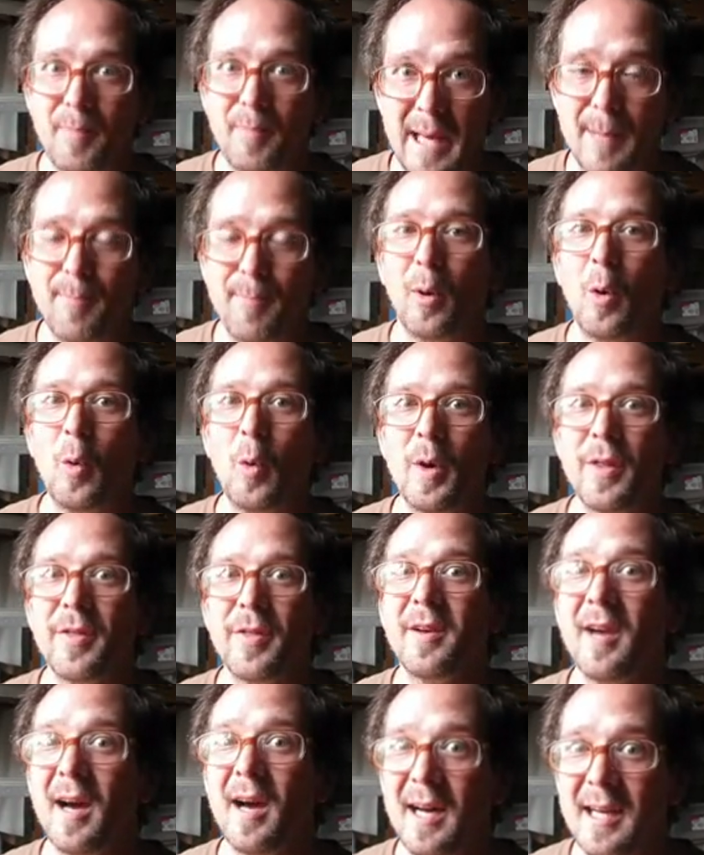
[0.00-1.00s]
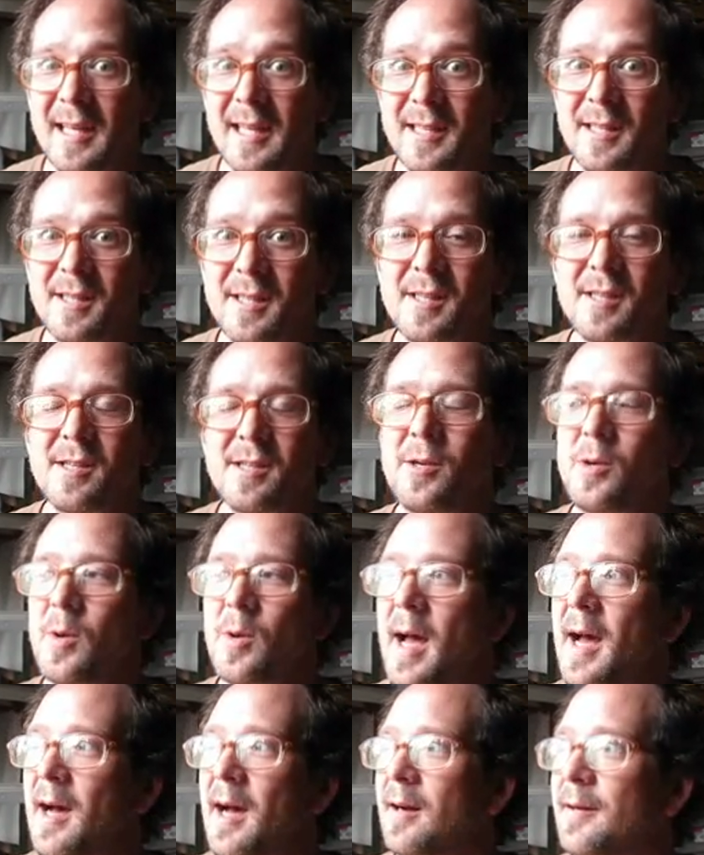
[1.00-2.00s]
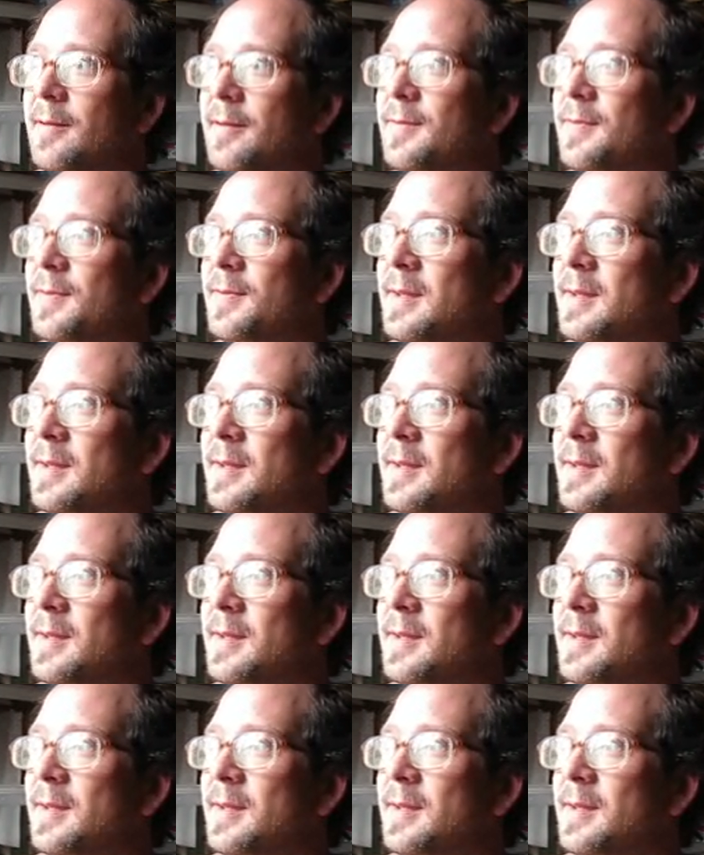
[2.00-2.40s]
people with guns who have